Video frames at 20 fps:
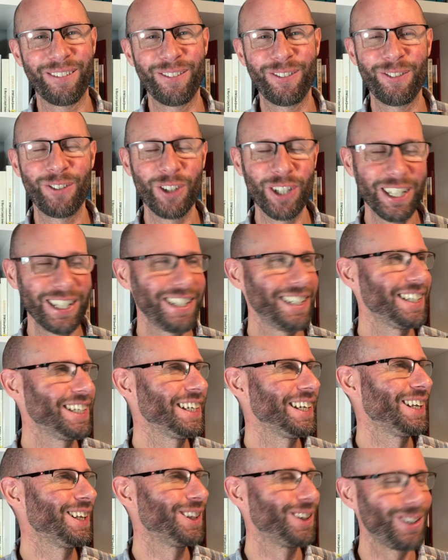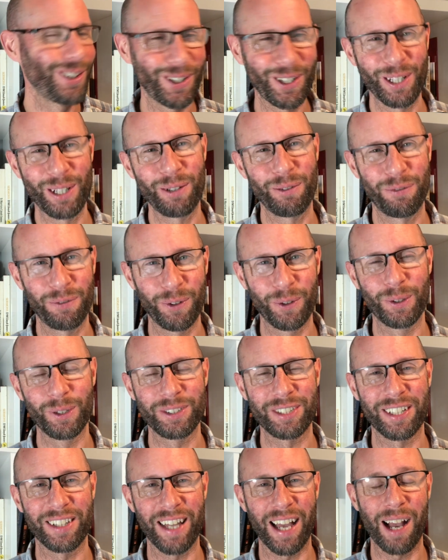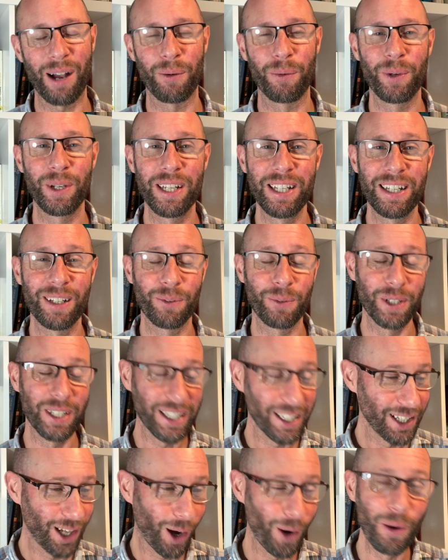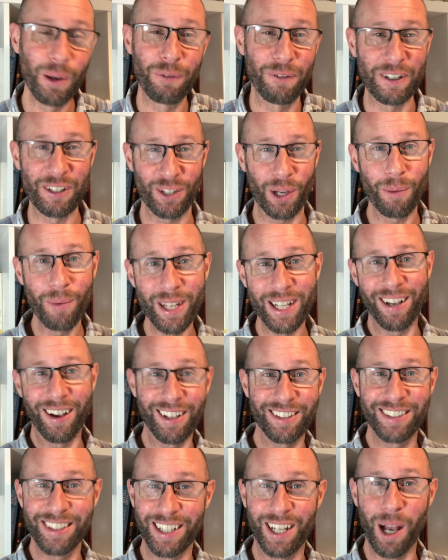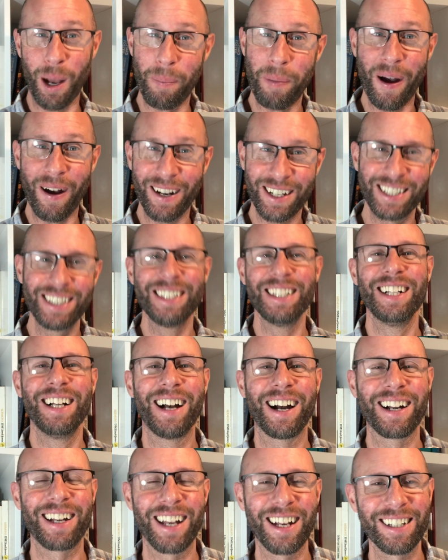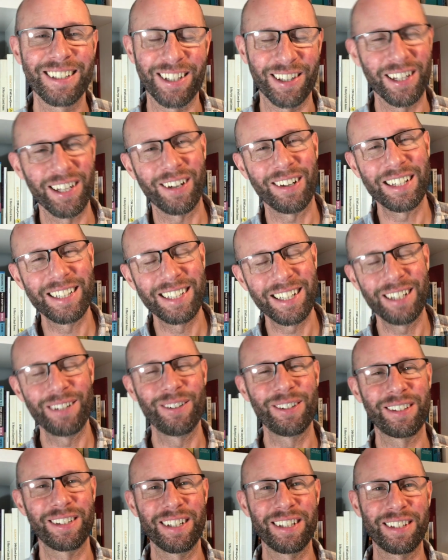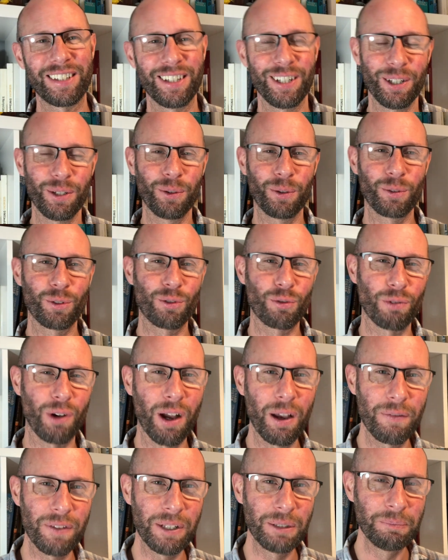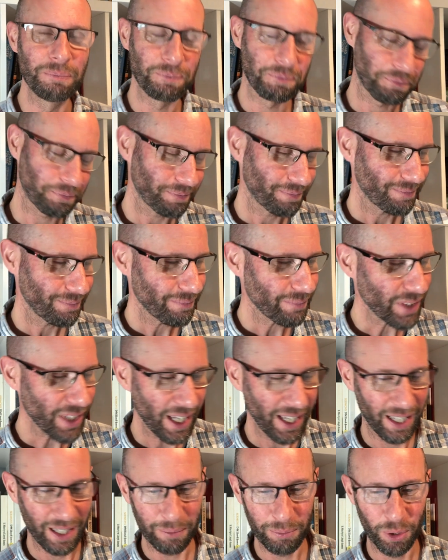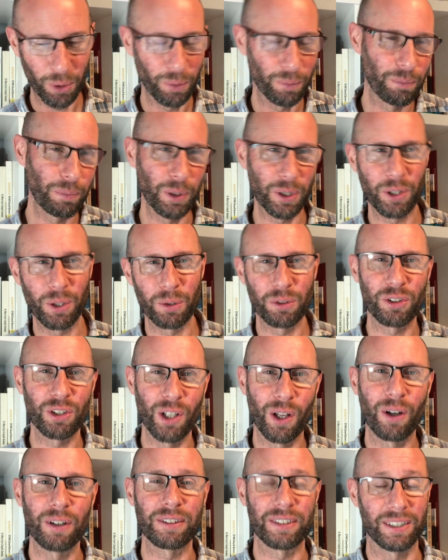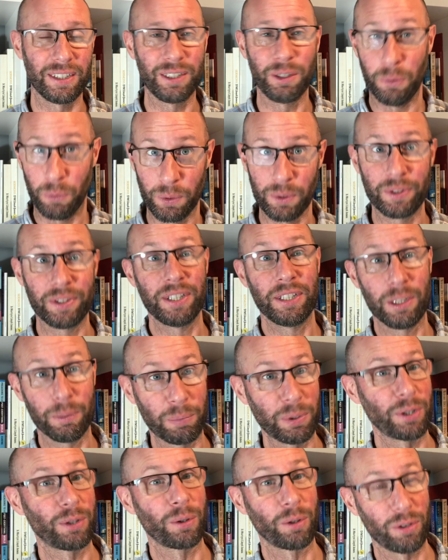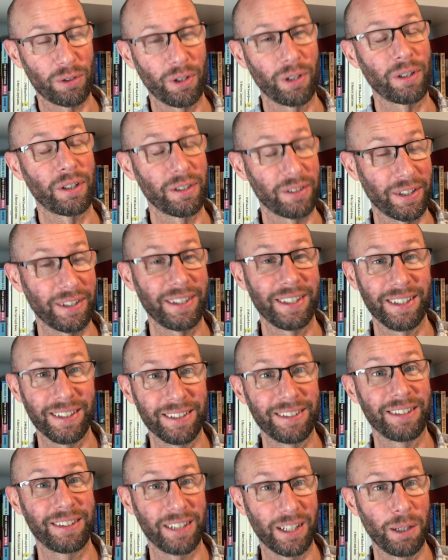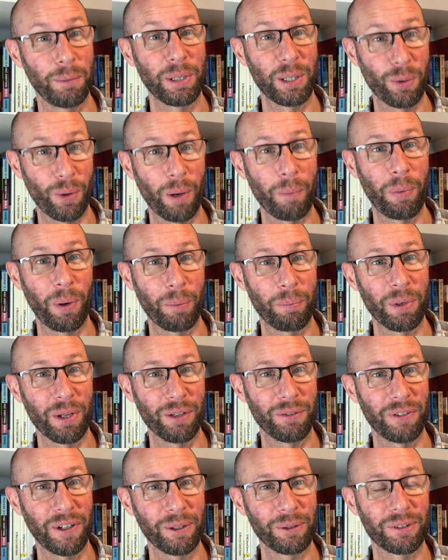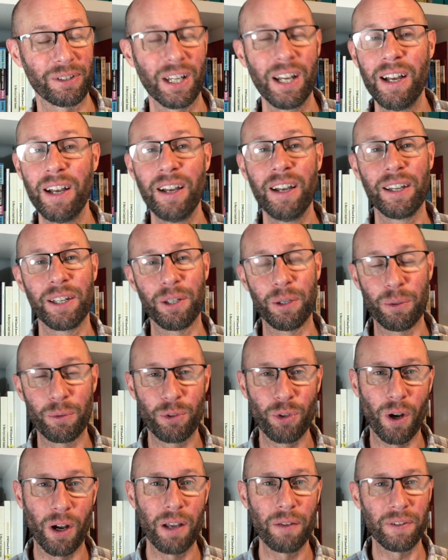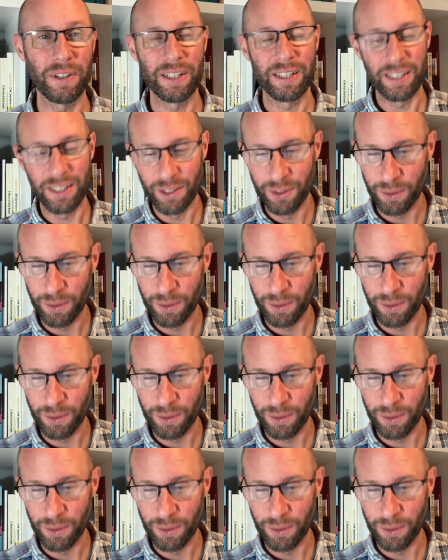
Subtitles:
really looking forward to that. We can only fit so many cars in the car park. Okay, so the idea is this: that you will drive in, you'll book your slot, and you will need to book your slot because I think this is going to be quite popular, folks. You drive in